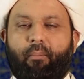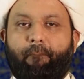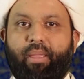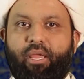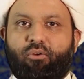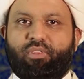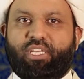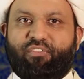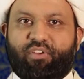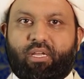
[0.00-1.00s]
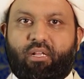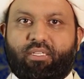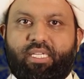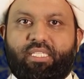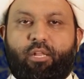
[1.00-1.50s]
bear the
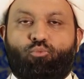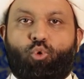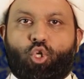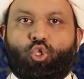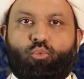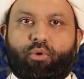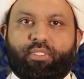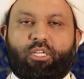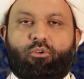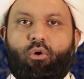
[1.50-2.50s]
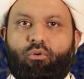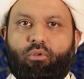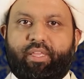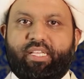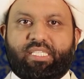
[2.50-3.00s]
difficulties and work towards their
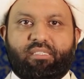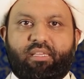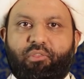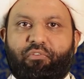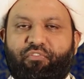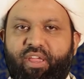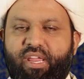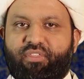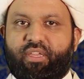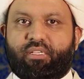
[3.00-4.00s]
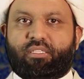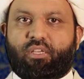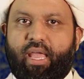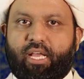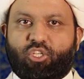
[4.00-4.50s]
goal, he says that their faith is
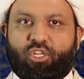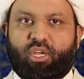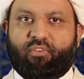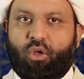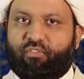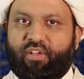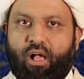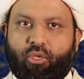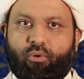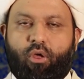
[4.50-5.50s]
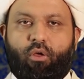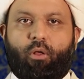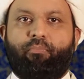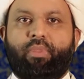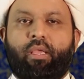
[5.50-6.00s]
actually of no value at all.